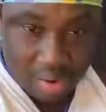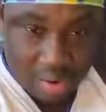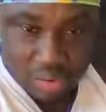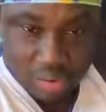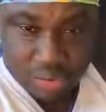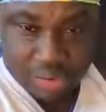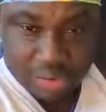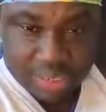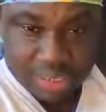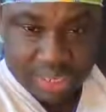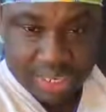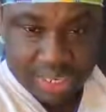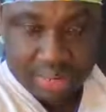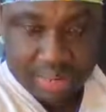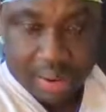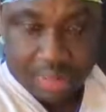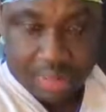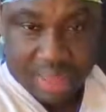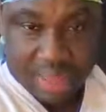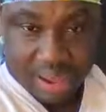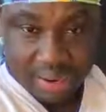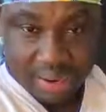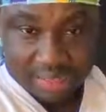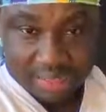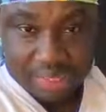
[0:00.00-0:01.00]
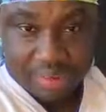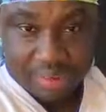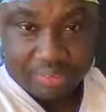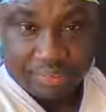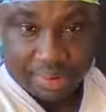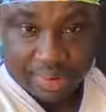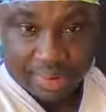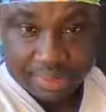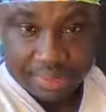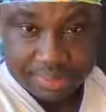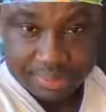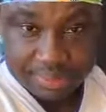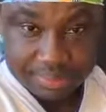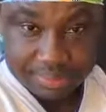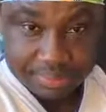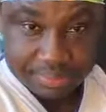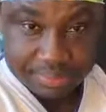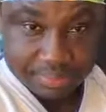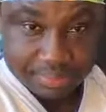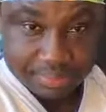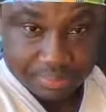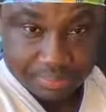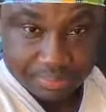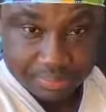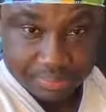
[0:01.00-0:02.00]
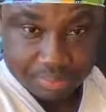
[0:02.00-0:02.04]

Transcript: Ava. Yeah, Jao, merci.